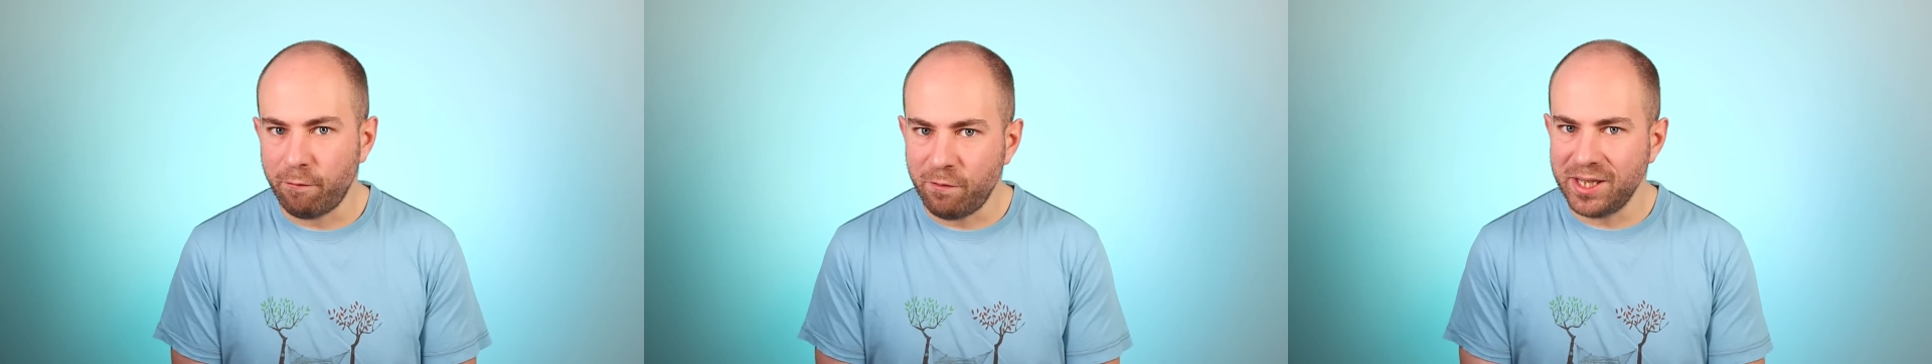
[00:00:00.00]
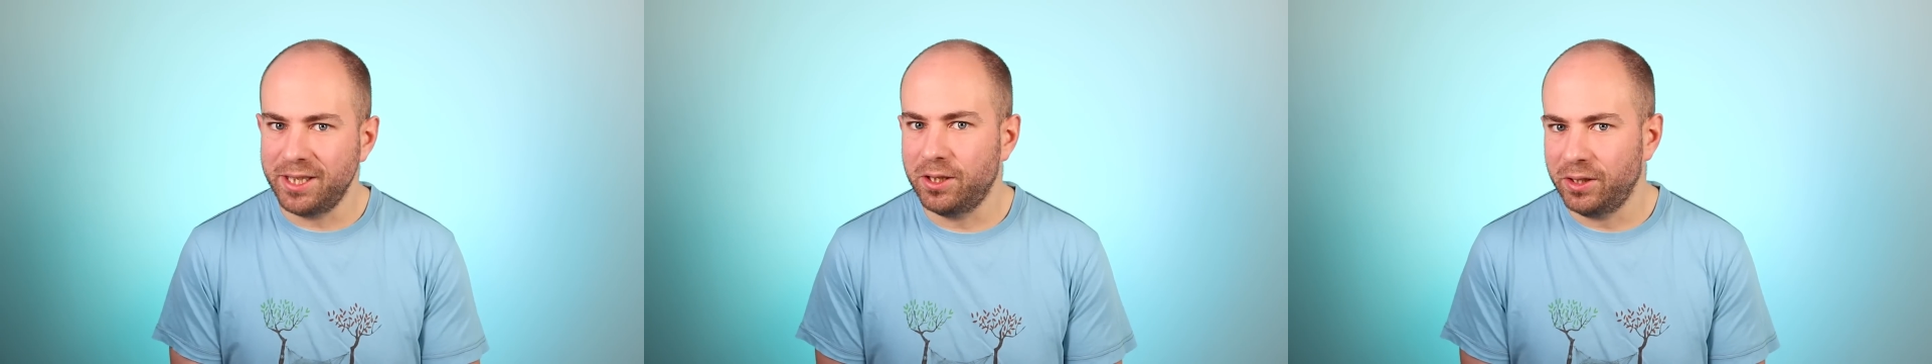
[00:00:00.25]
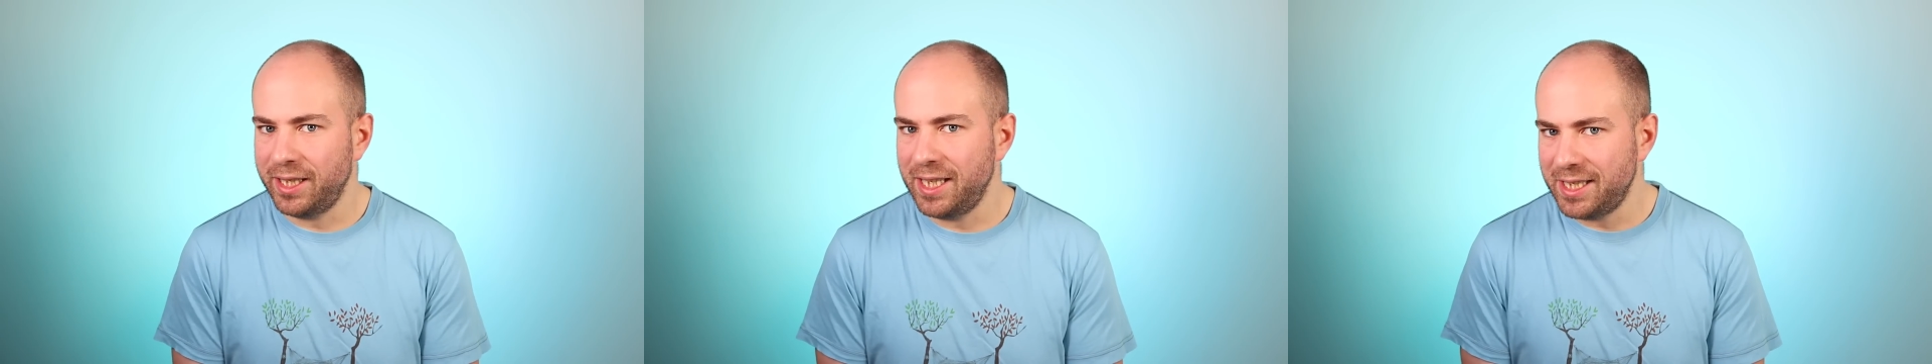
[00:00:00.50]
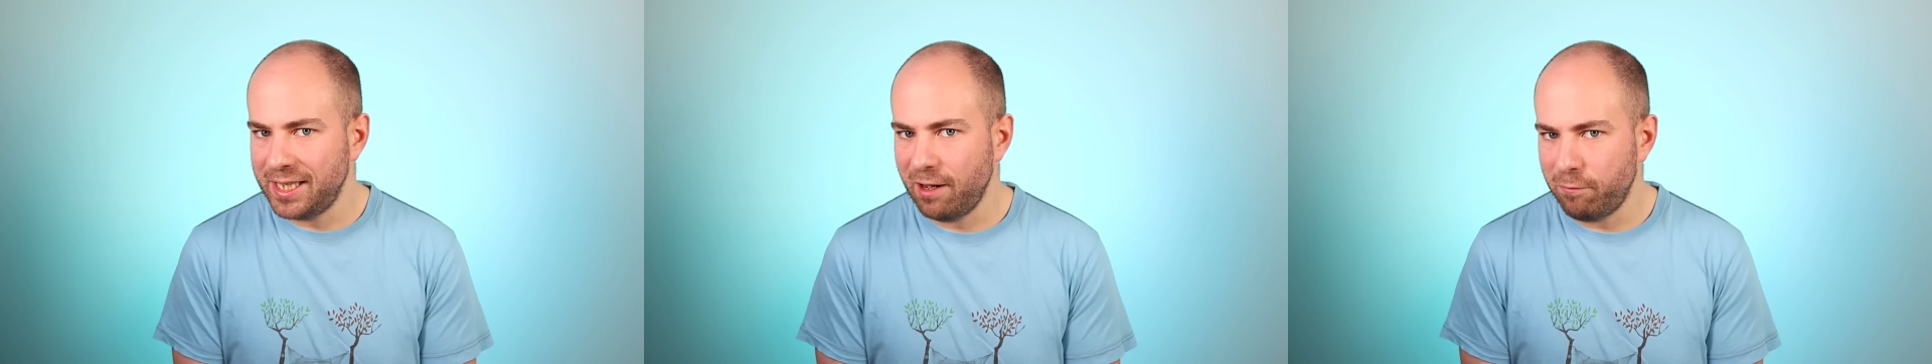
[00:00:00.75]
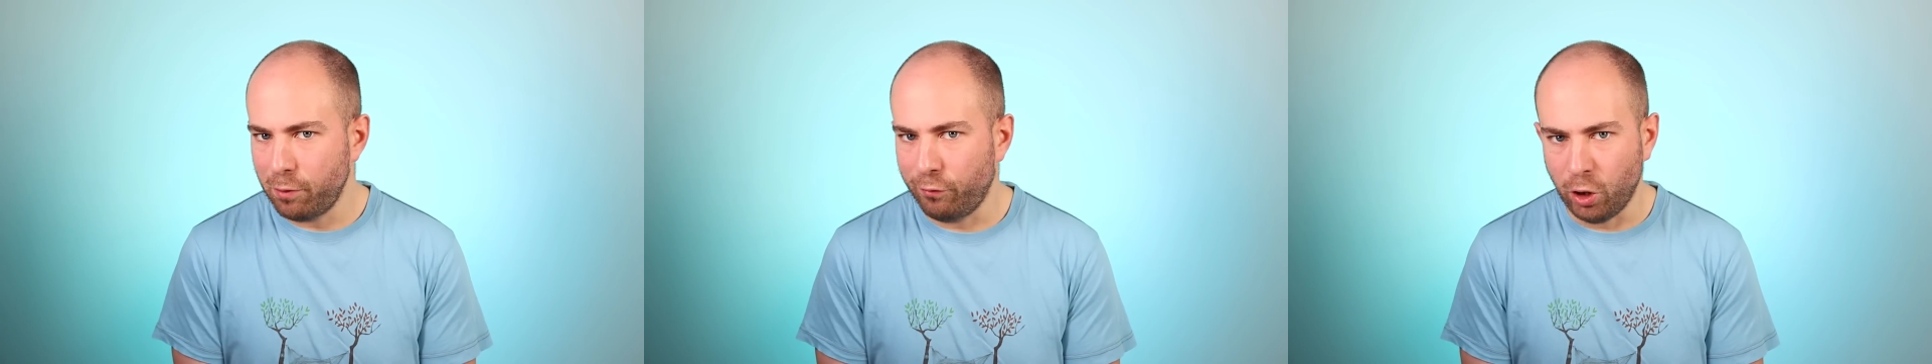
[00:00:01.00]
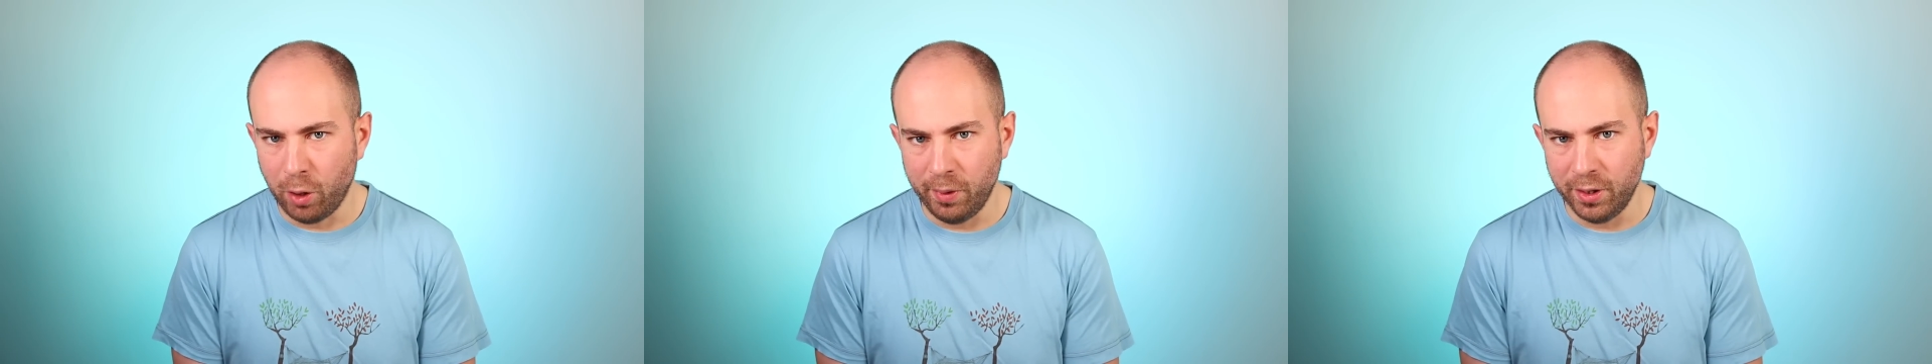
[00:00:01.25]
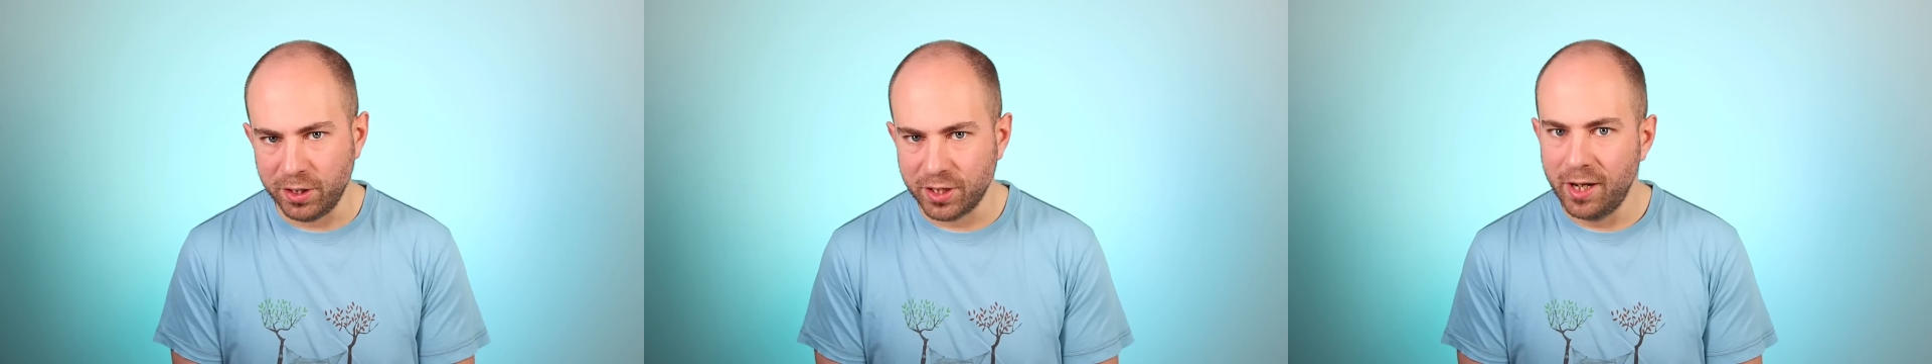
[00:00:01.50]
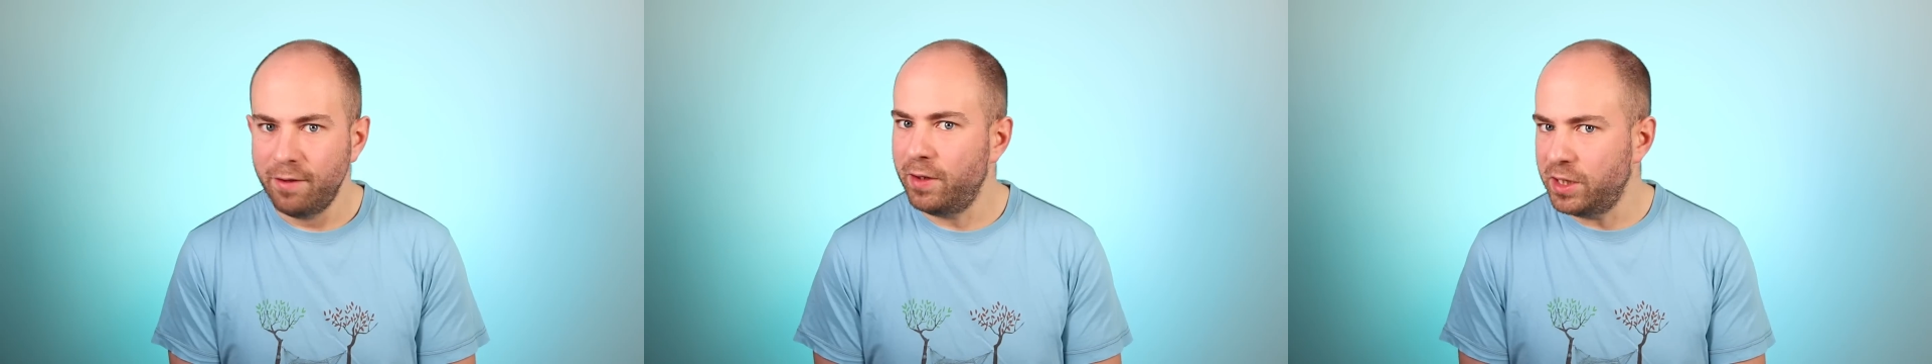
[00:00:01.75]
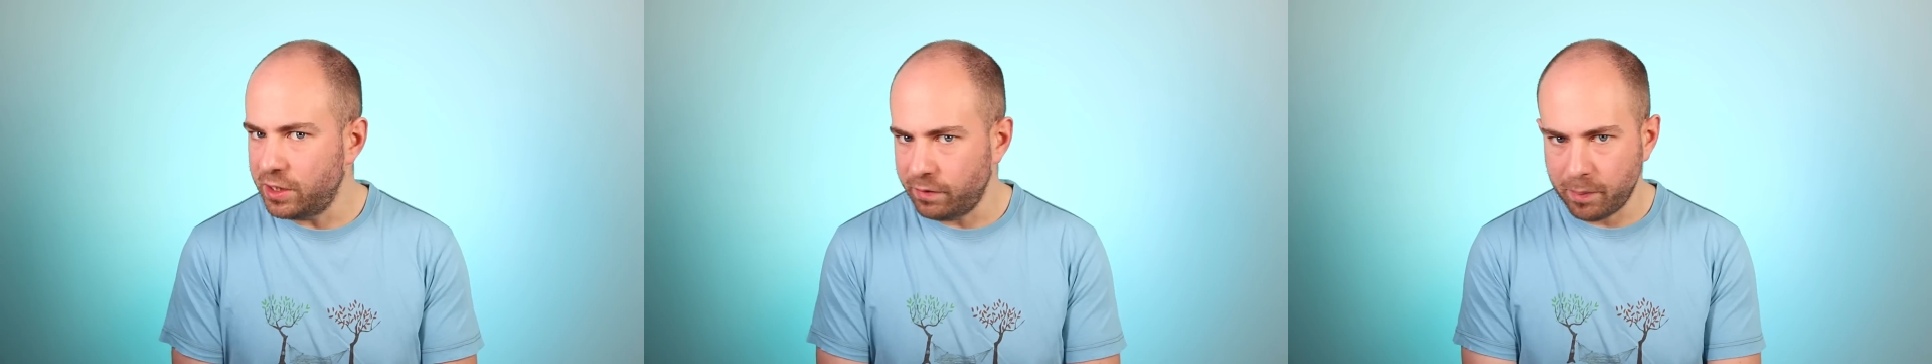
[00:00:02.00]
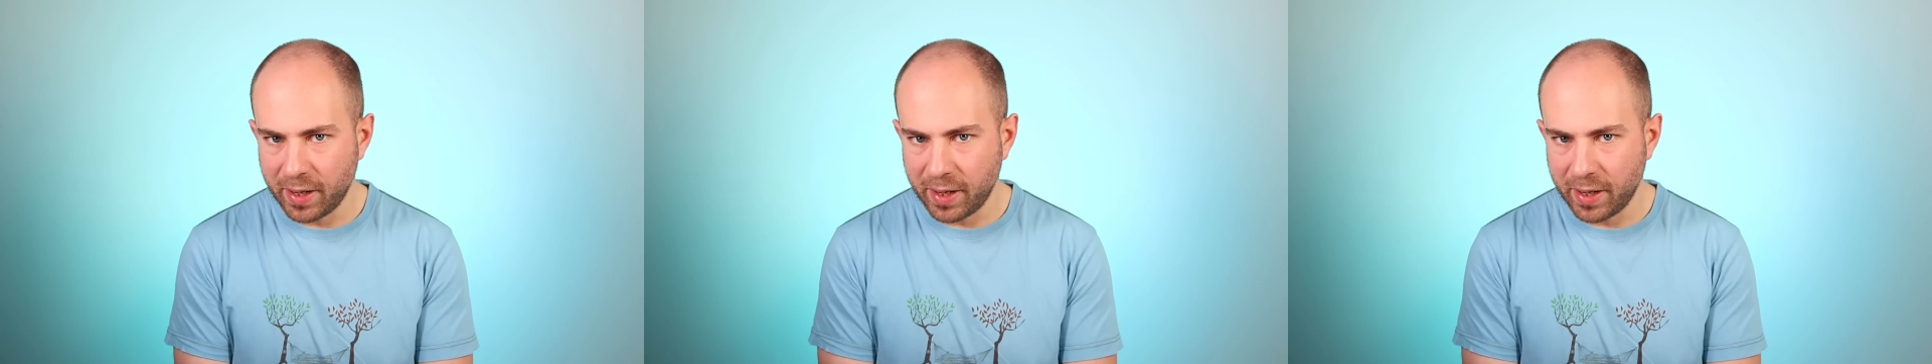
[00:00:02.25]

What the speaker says: physical ETF performance than to the